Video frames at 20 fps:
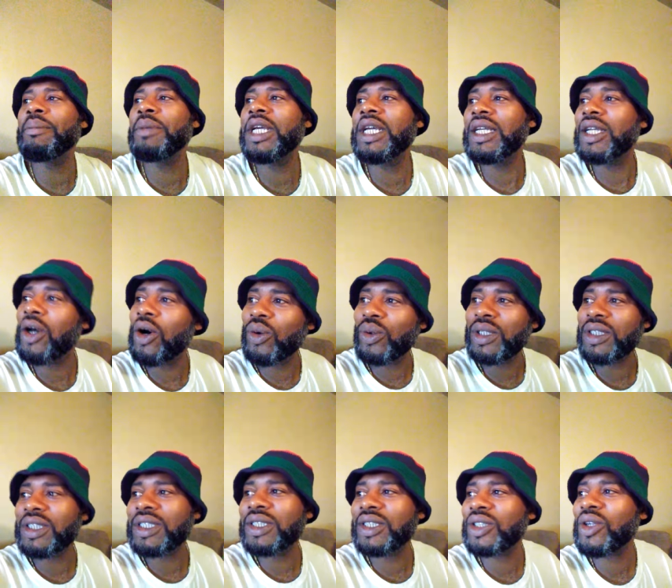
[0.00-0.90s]
I mean, yo,
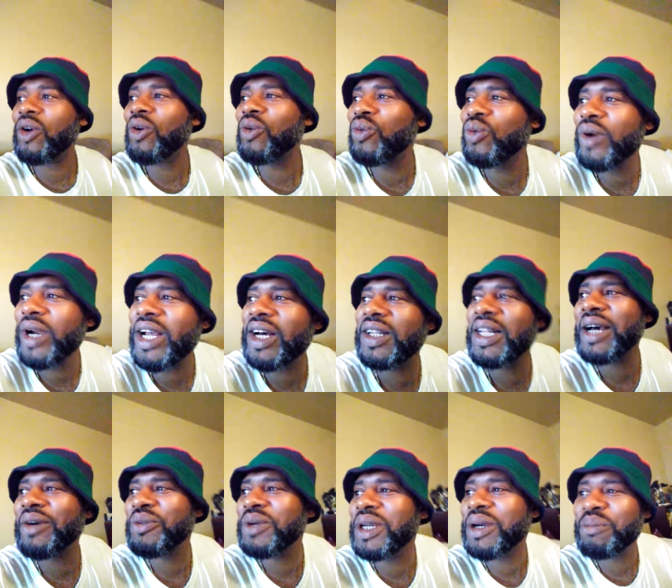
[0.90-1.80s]
this is so real
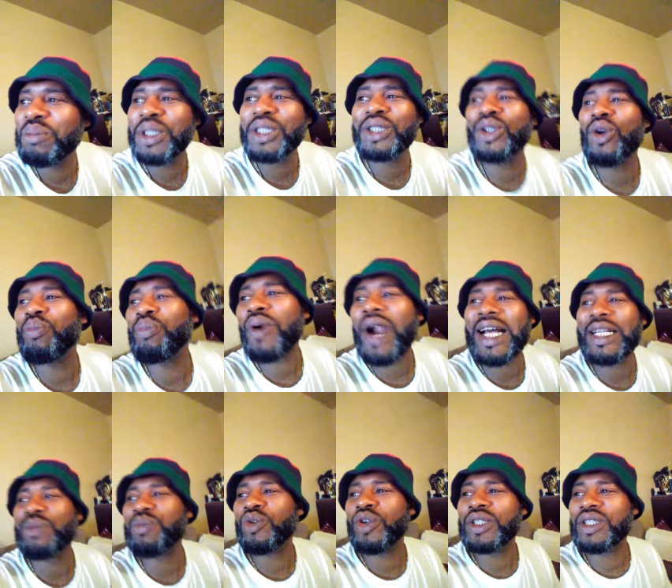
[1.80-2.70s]
that we could be so
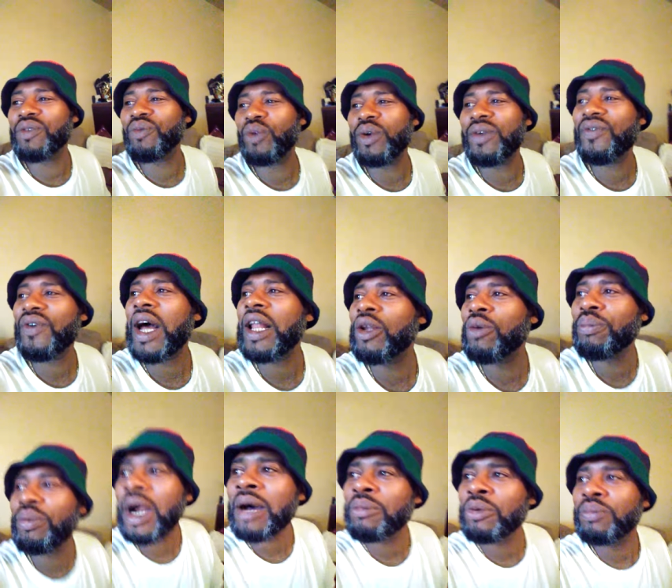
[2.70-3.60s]
prosperous if we
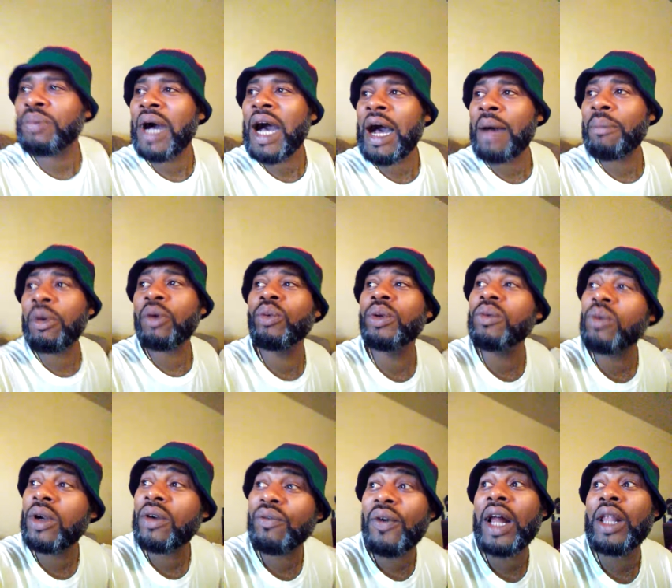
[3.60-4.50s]
follow Prabhupada, but we
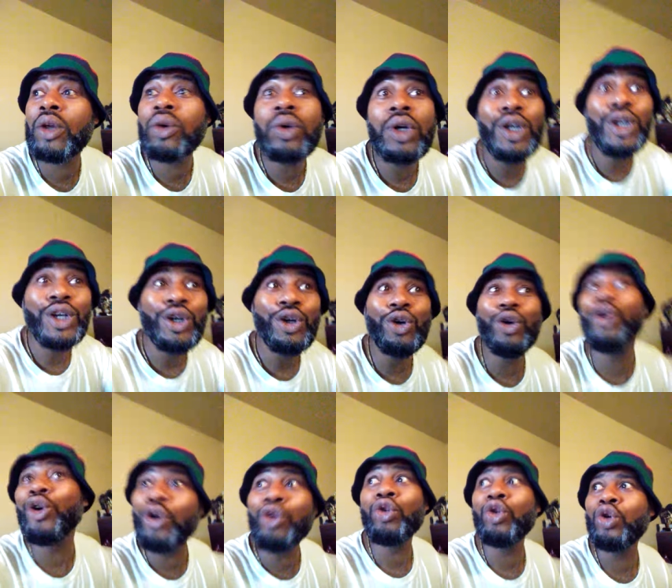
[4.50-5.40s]
want to follow
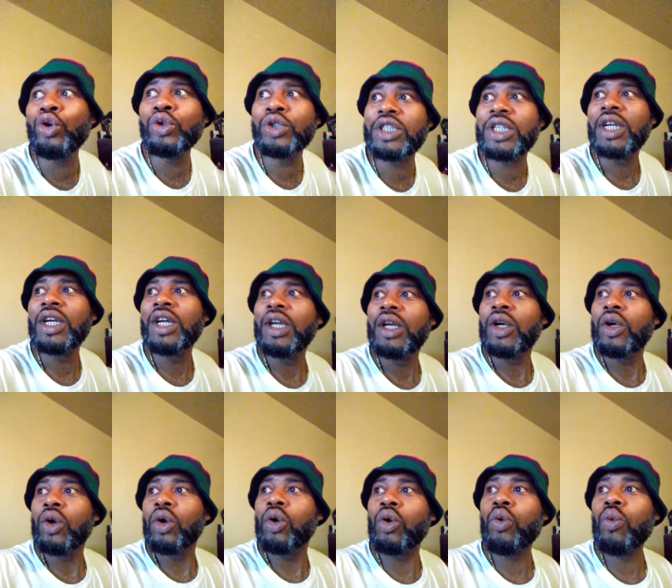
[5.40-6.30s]
gurus
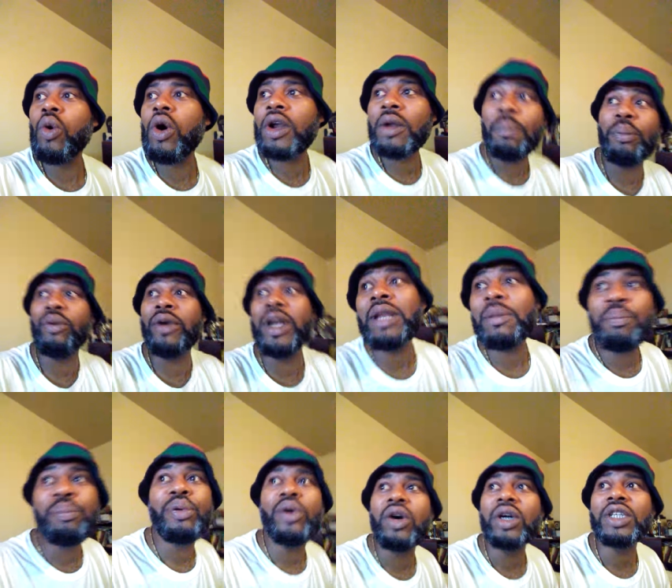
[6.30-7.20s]
who want to
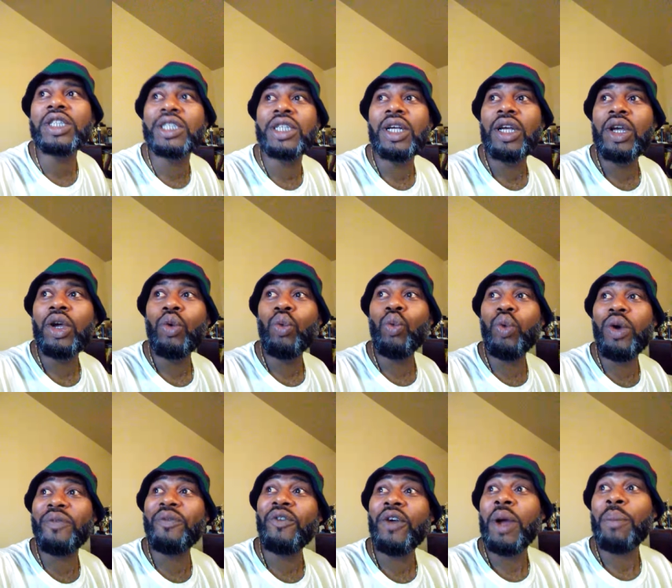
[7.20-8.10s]
print books
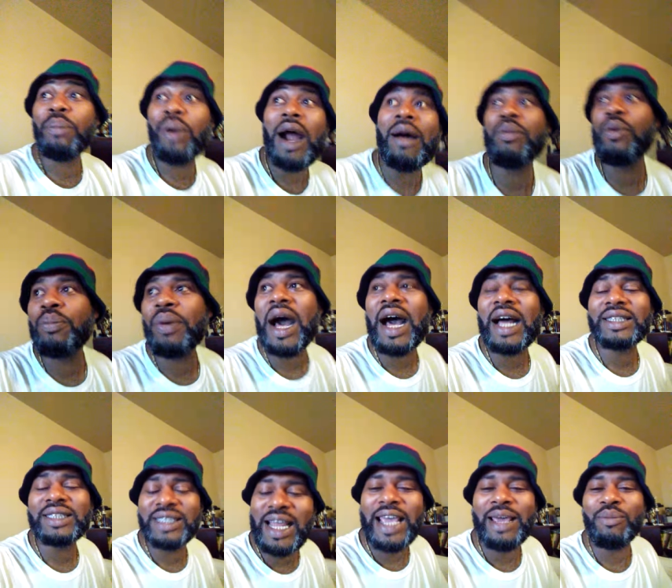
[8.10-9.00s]
with
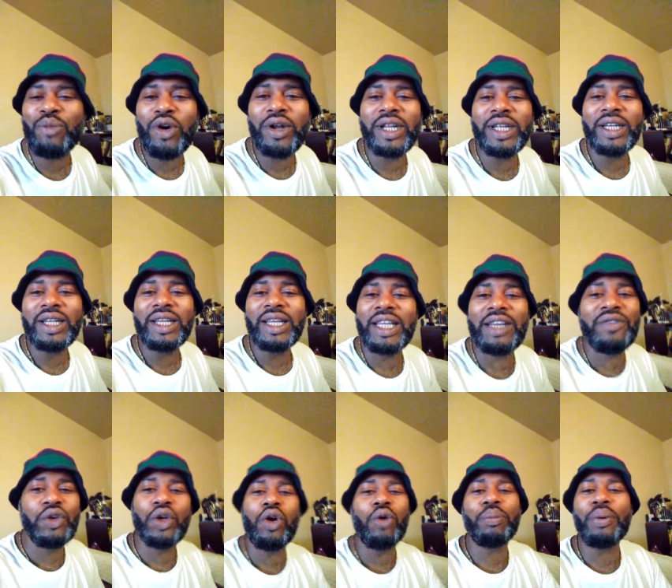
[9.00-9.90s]
Prabhupada's name on it,
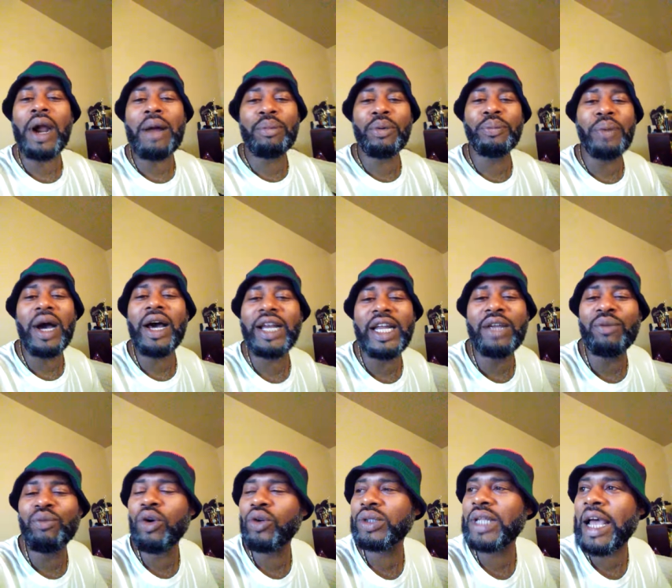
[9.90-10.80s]
even though Prabhupada
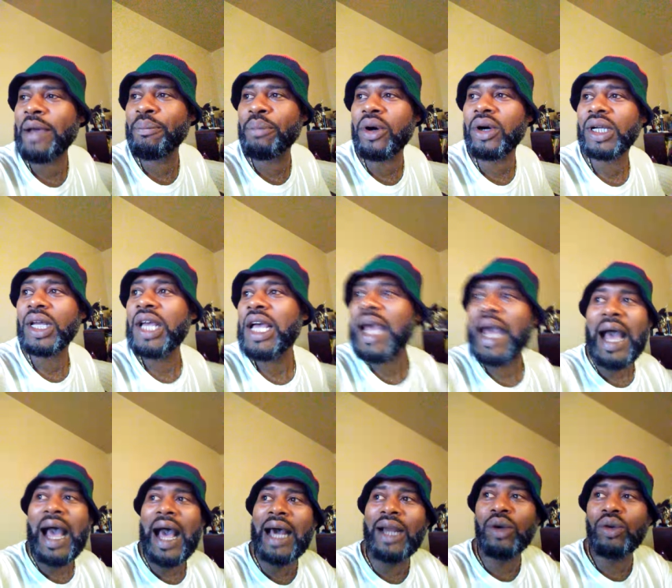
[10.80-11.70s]
ain't wrote that book.
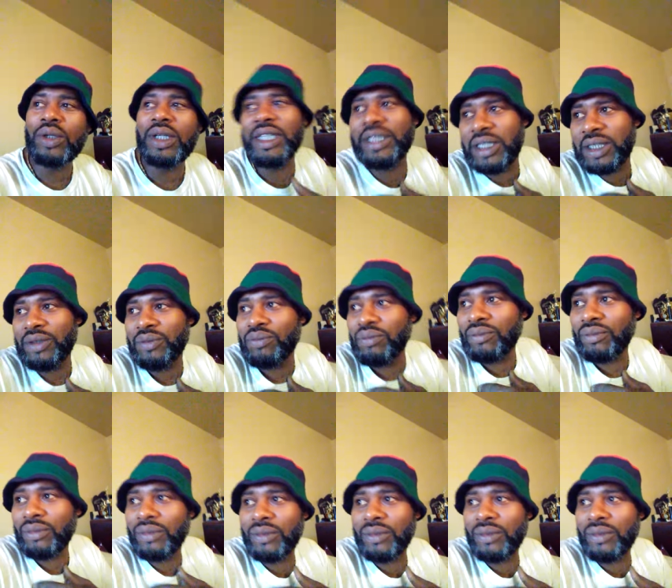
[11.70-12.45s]
I don't listen.